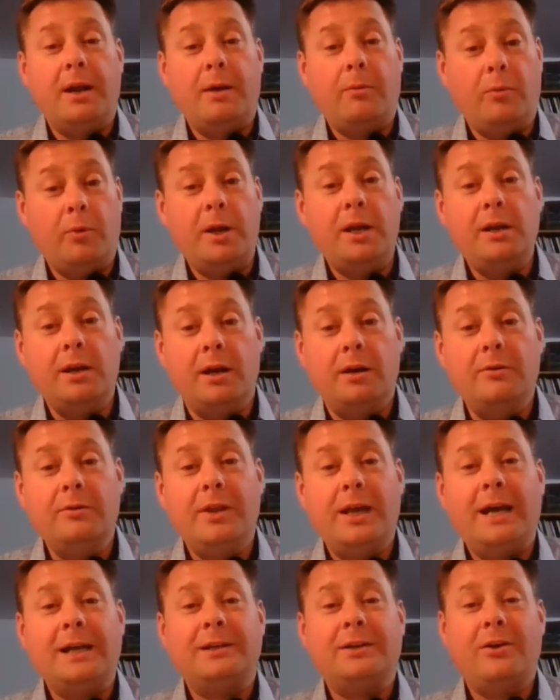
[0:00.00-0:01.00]
we know
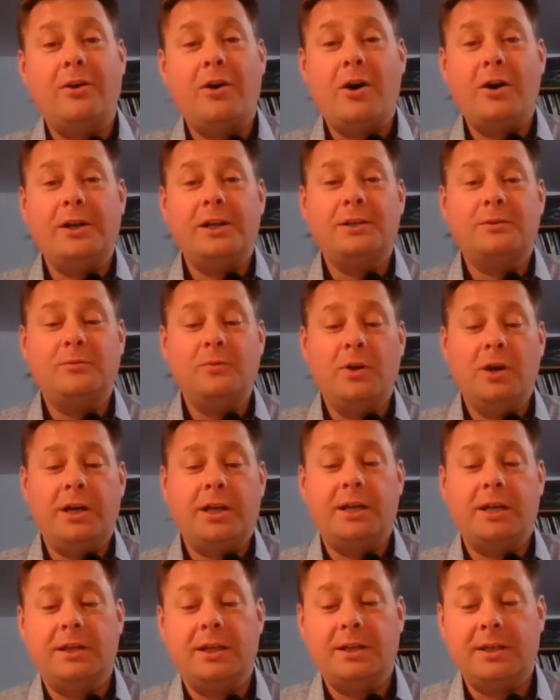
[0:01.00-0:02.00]
that God is
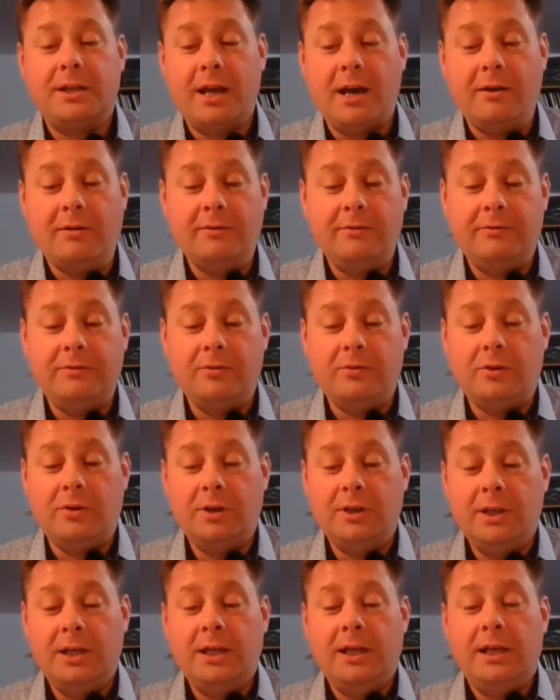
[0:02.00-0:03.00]
working this out
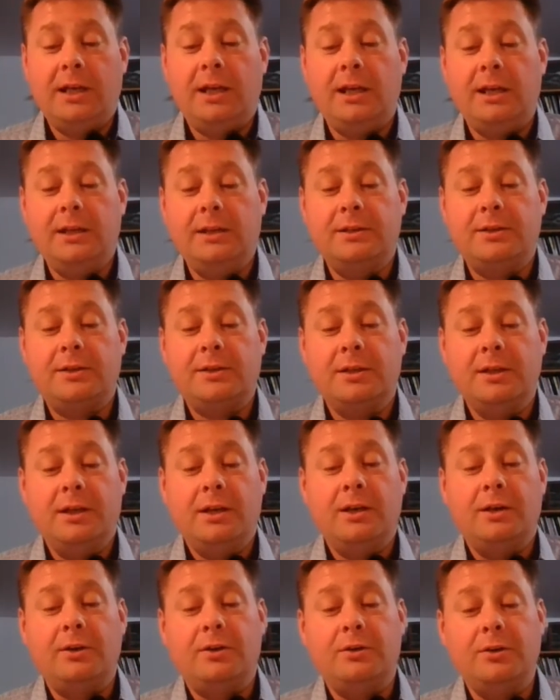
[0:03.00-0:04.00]
for his
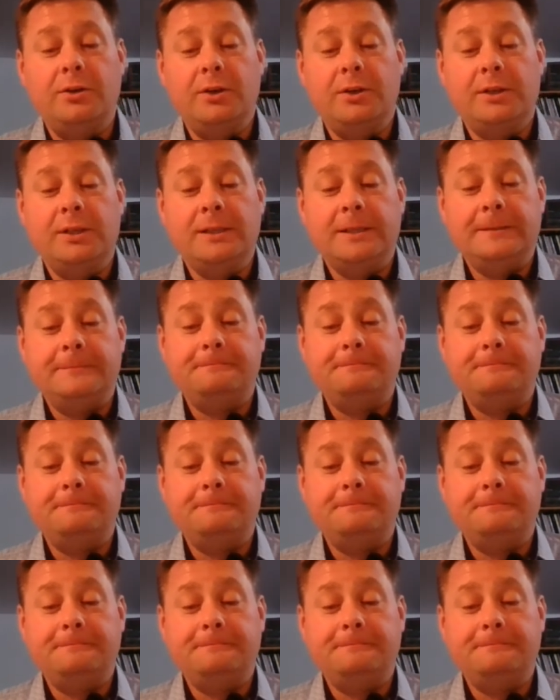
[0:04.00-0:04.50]
good.